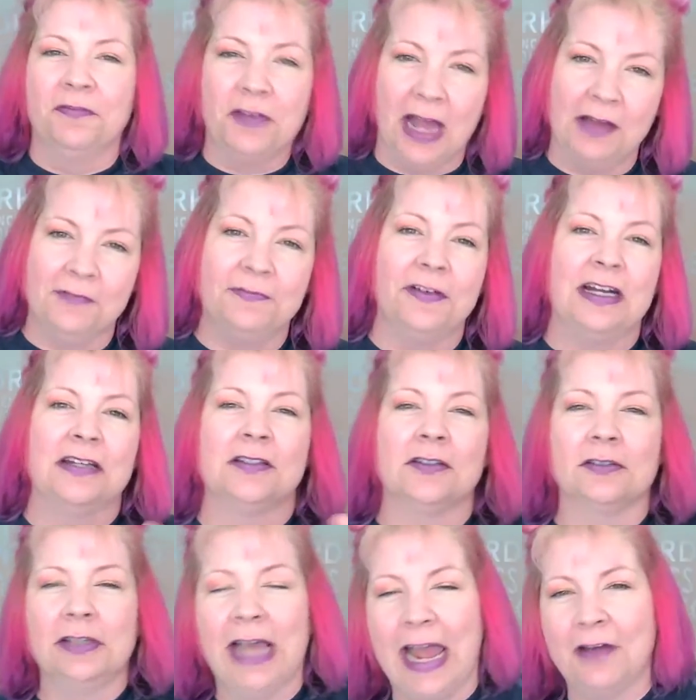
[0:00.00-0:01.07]
of
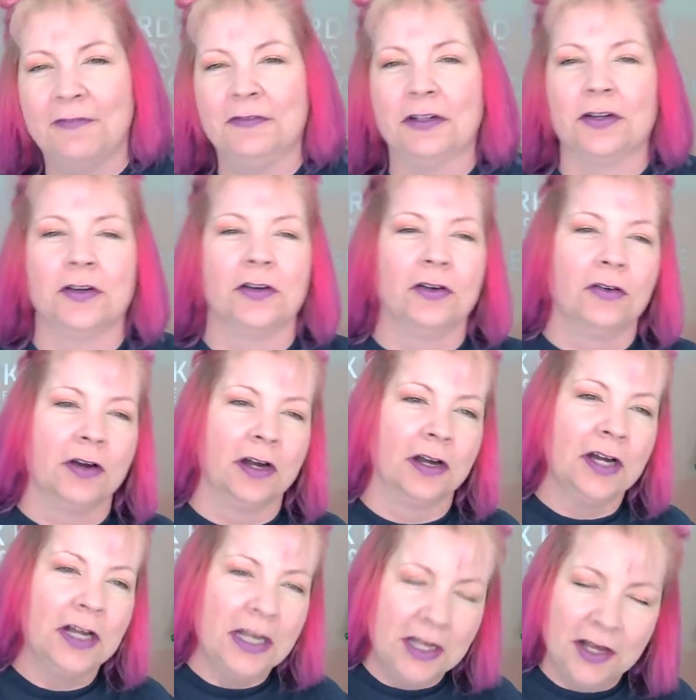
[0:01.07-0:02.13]
confidence or laughter
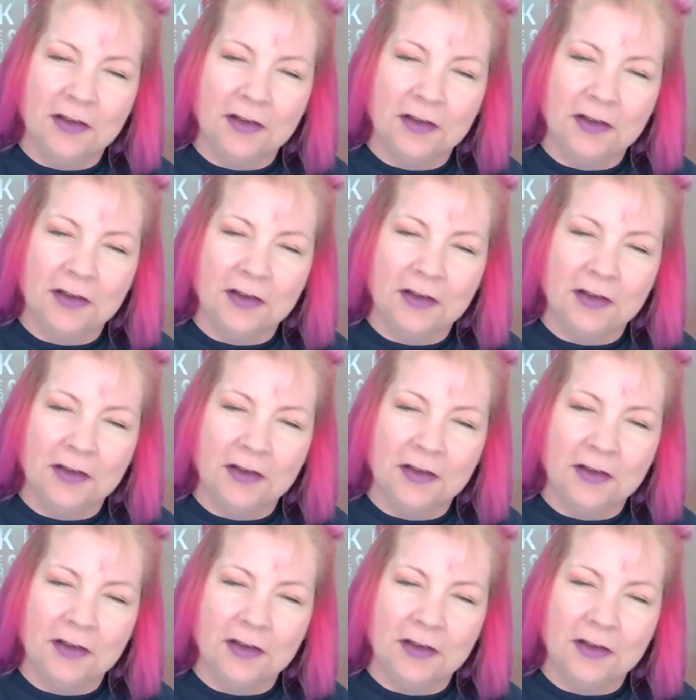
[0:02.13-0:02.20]
or